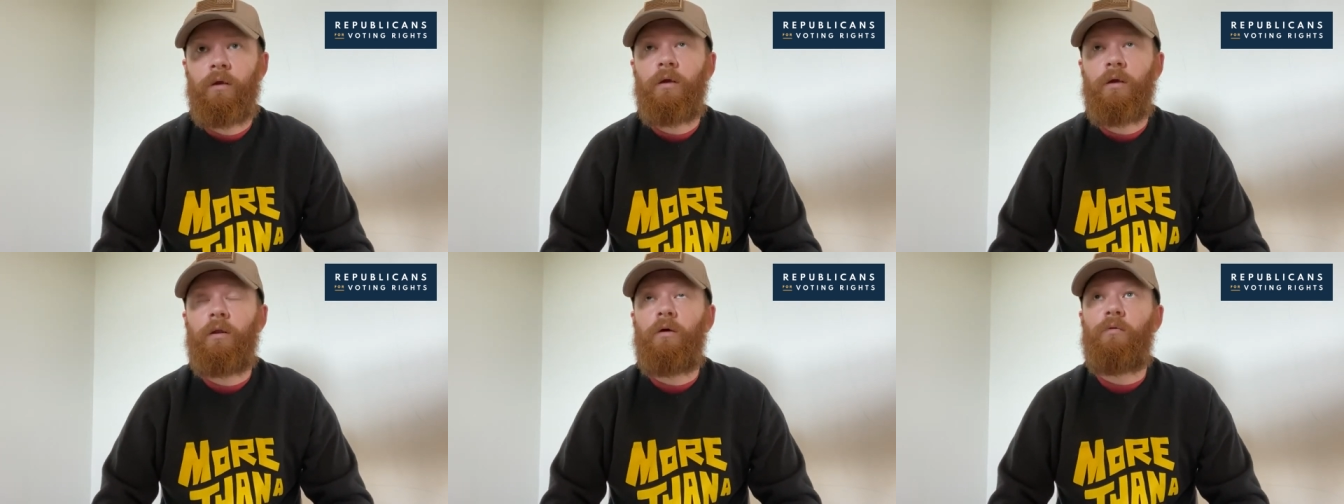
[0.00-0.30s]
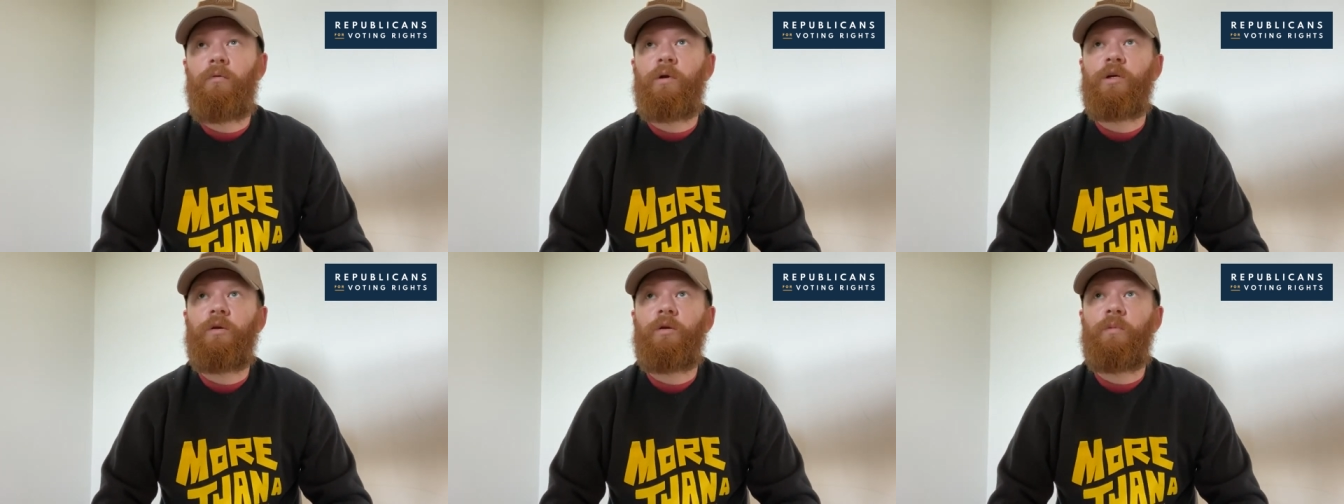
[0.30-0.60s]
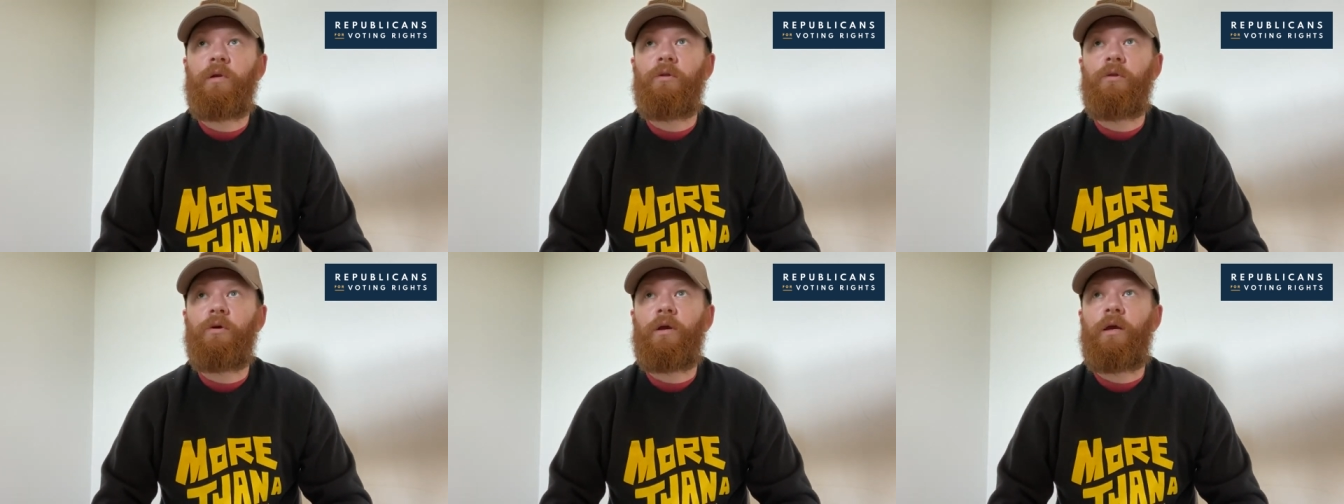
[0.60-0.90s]
You know, we should
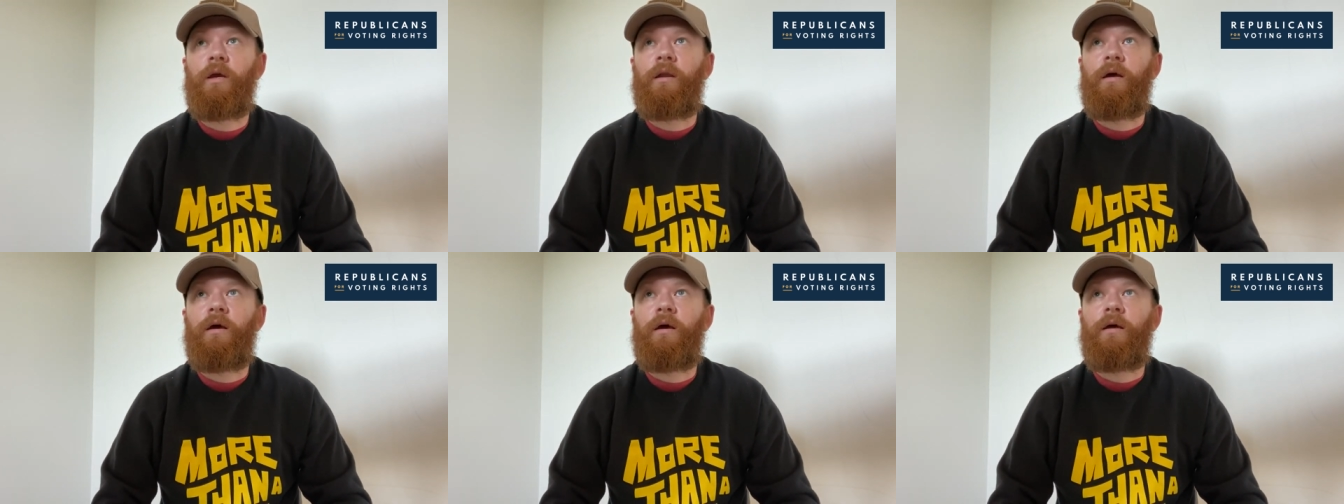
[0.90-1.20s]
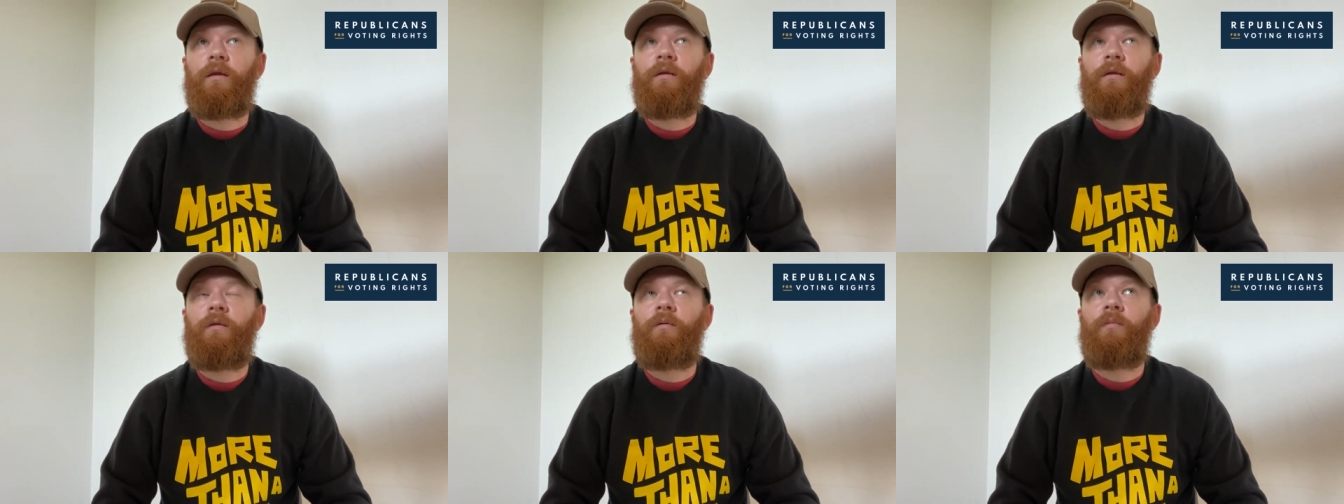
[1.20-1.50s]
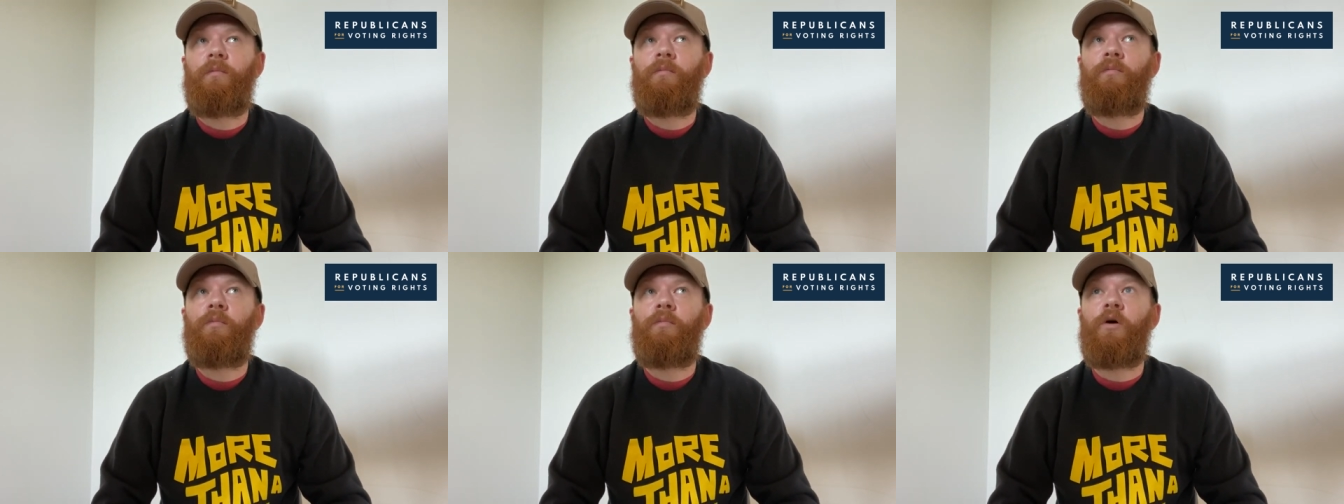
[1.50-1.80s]
be looking at
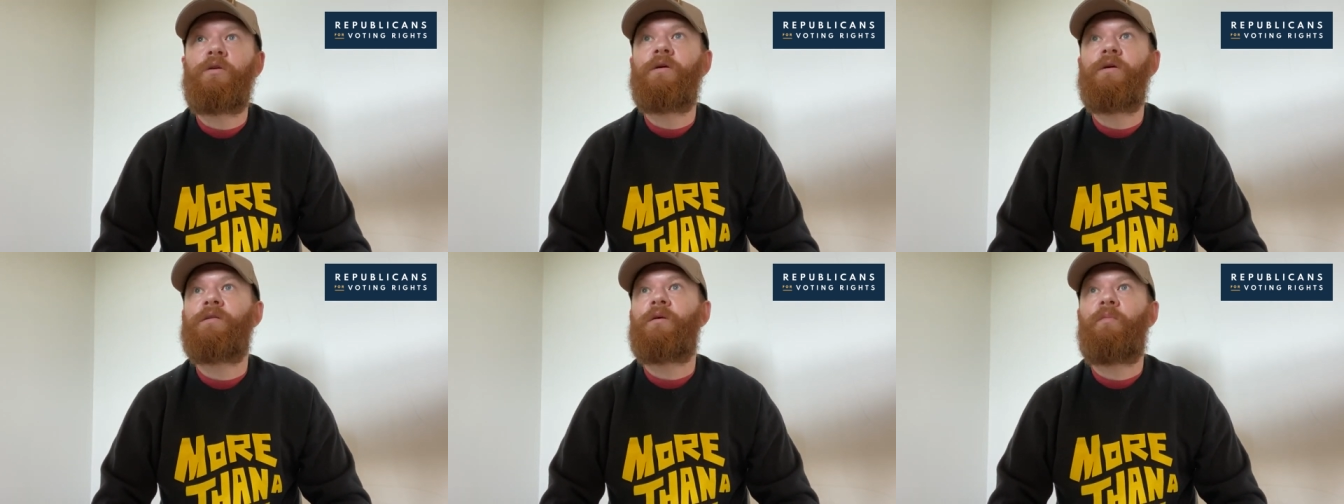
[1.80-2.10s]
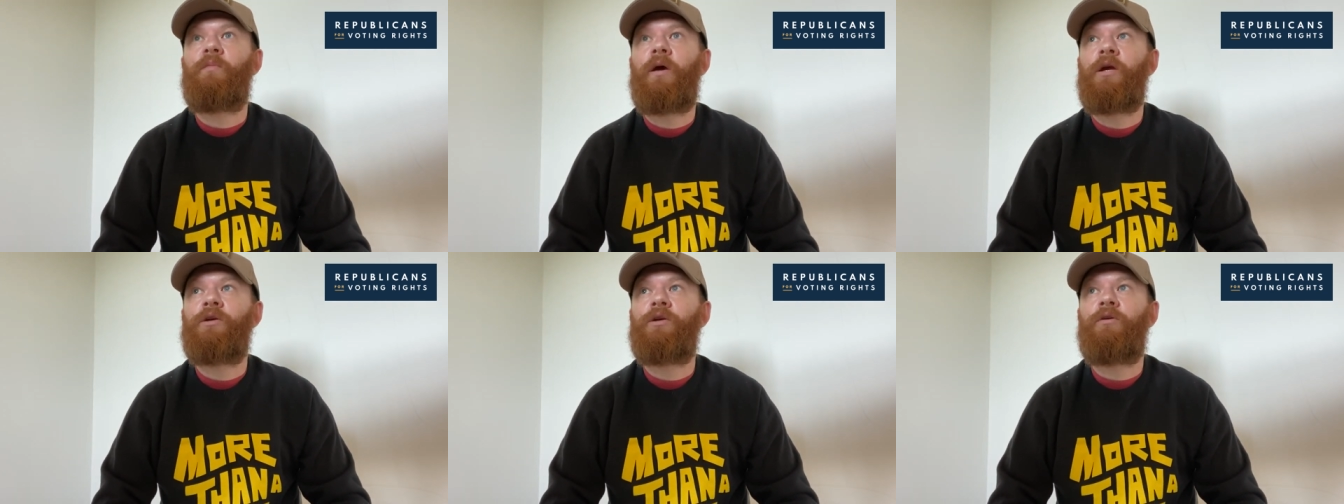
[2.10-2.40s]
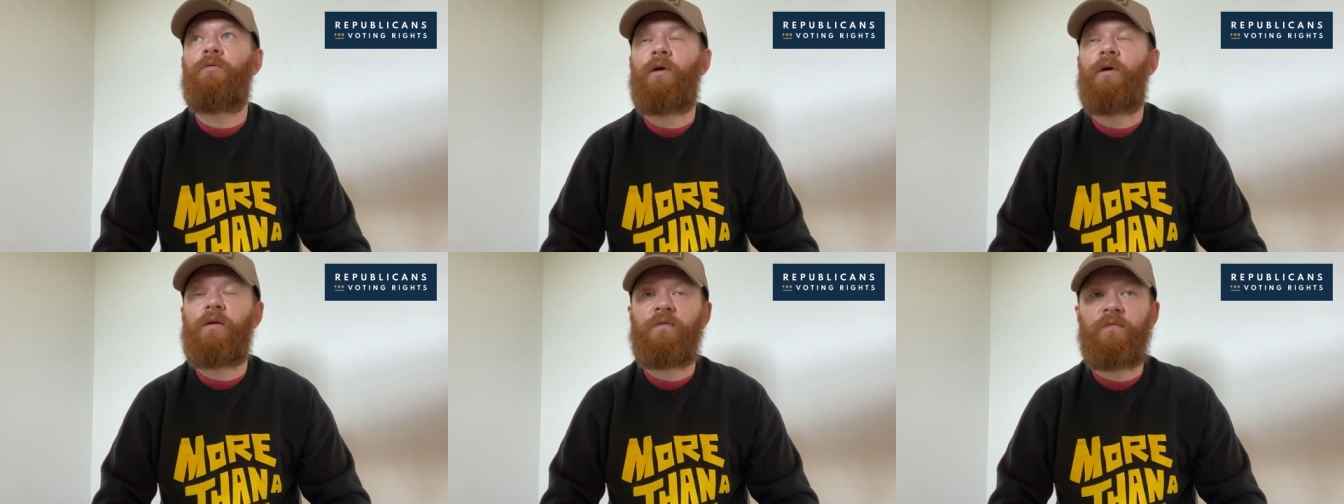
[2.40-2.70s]

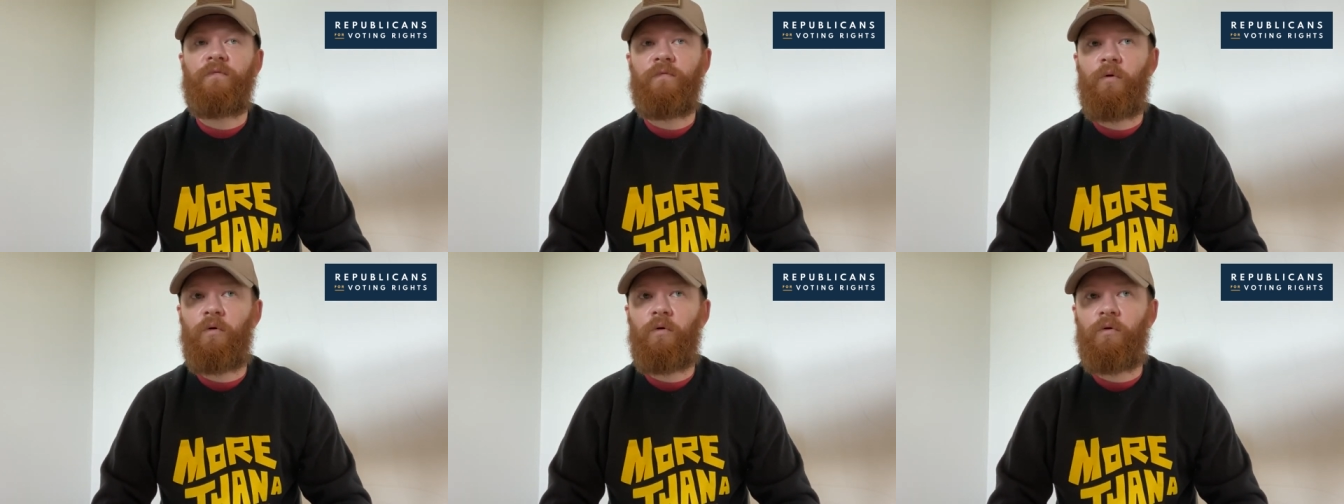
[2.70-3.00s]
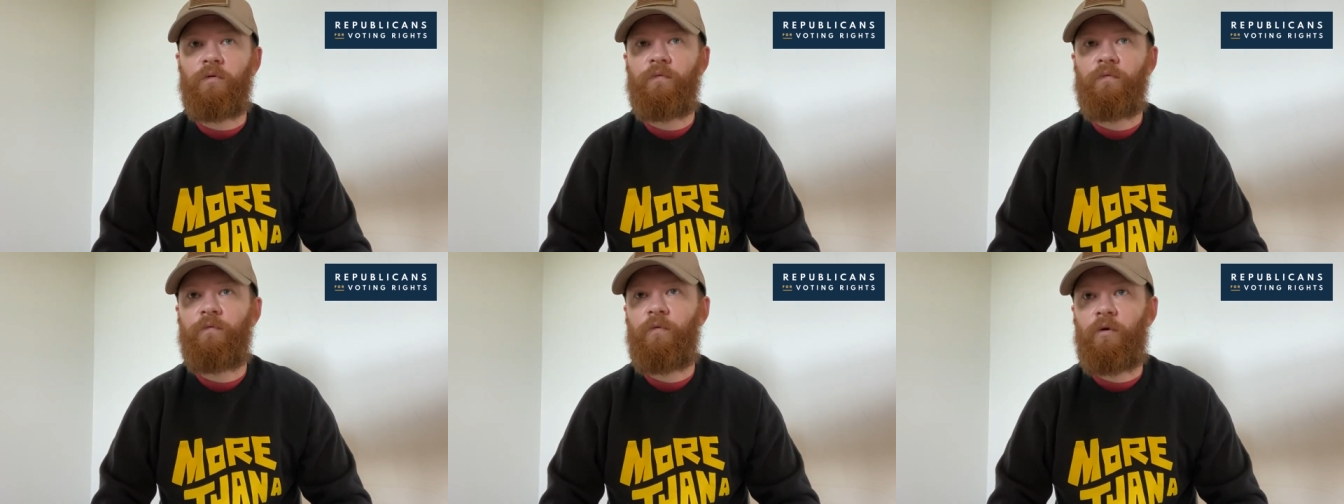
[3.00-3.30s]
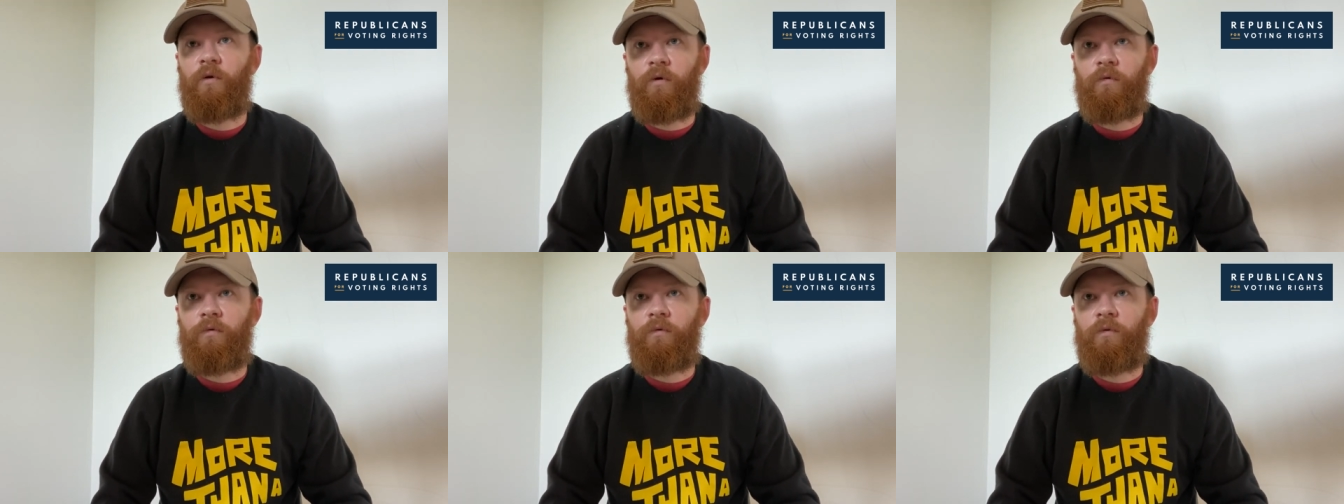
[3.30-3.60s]
participation rates of voters
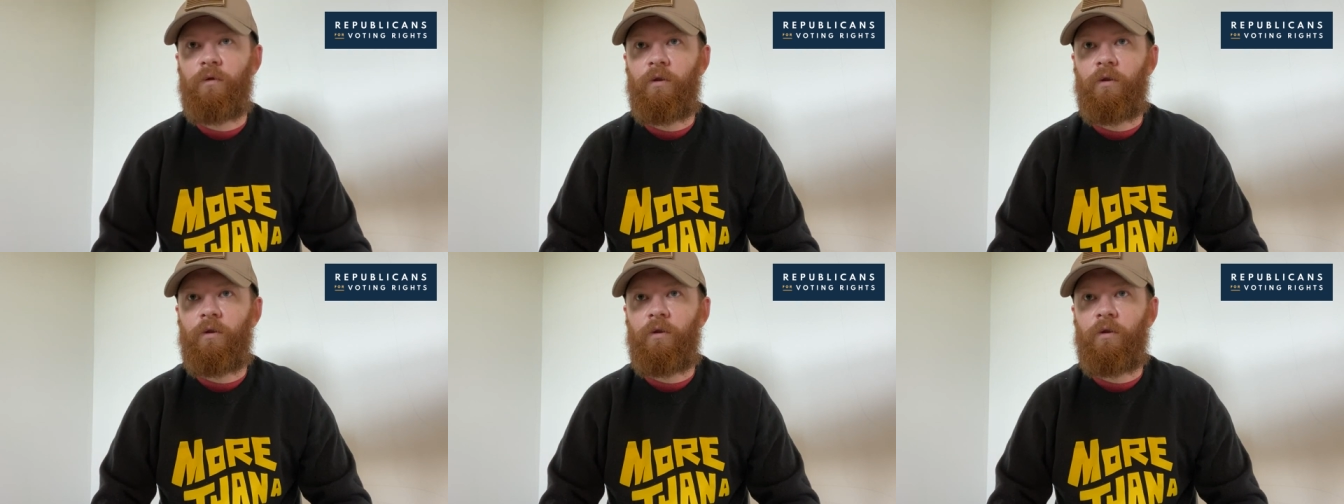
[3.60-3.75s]
first.